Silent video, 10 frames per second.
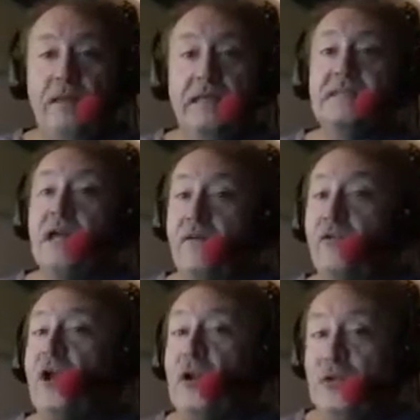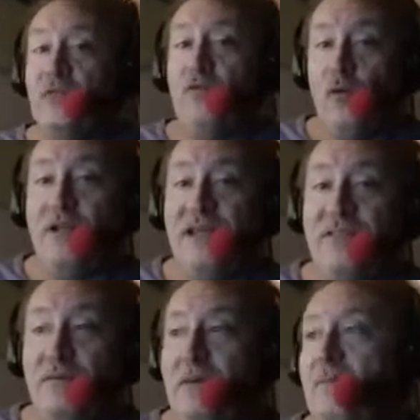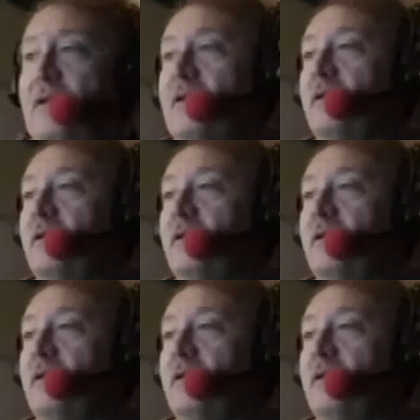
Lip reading: is covered under the 14th Amendment.